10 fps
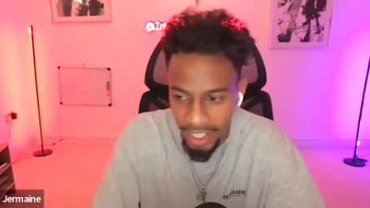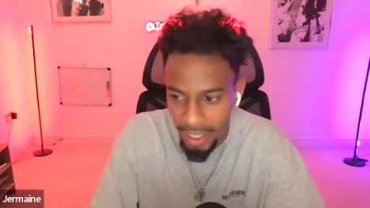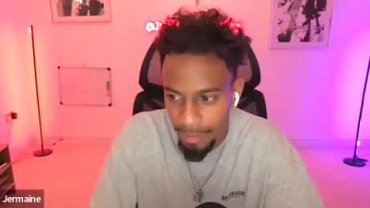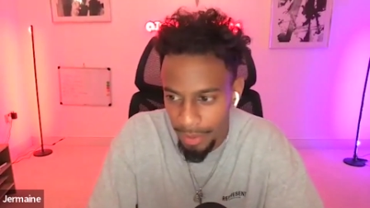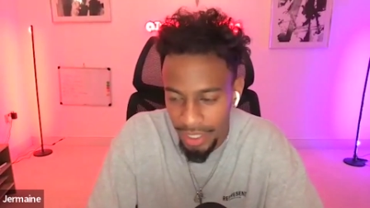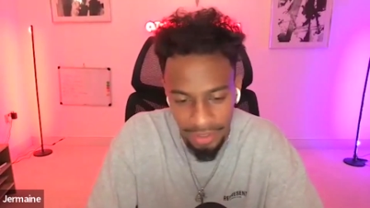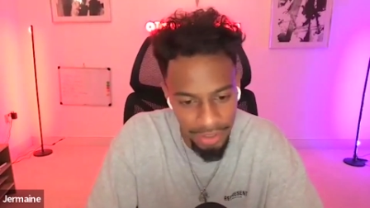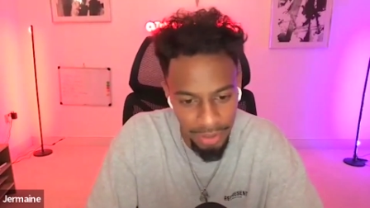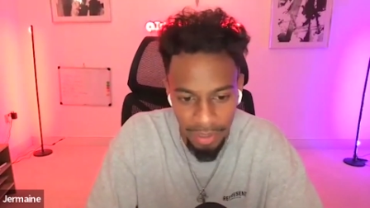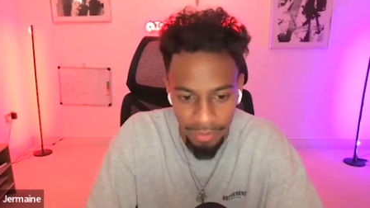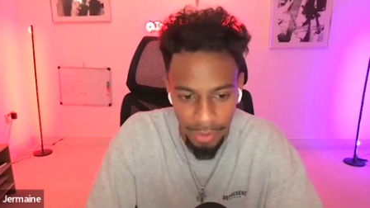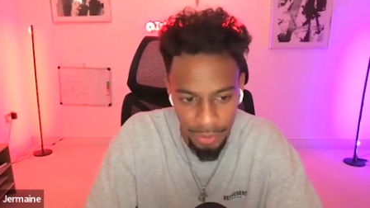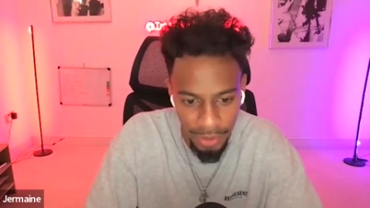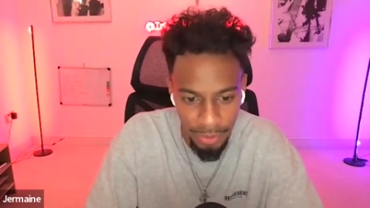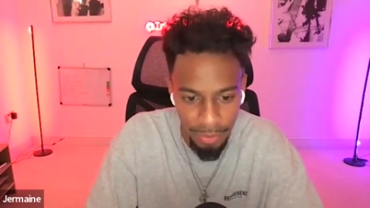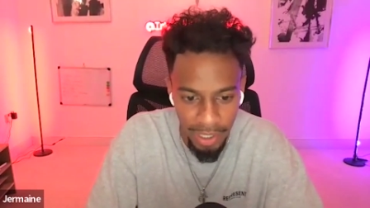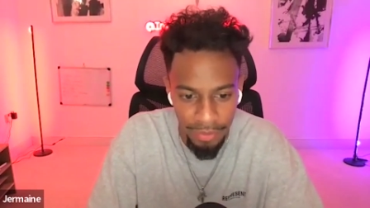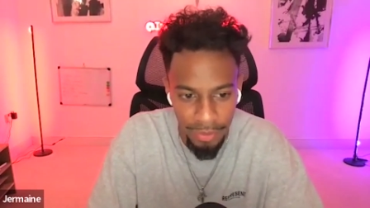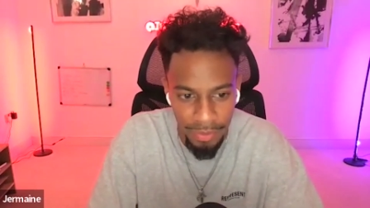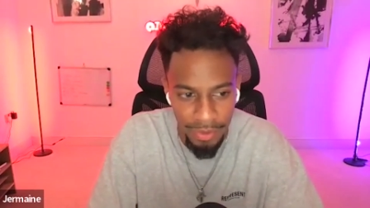But yeah, it's just Jermaine Francois on all
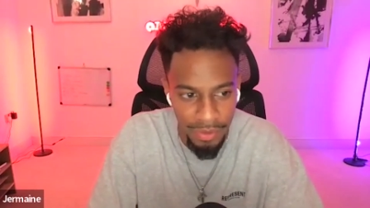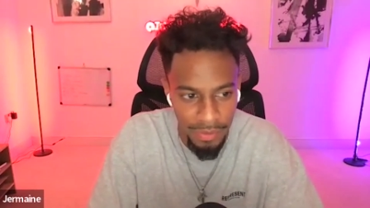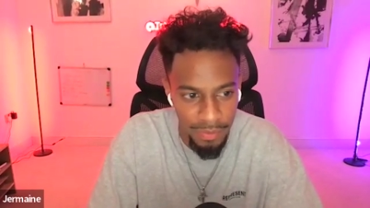platforms.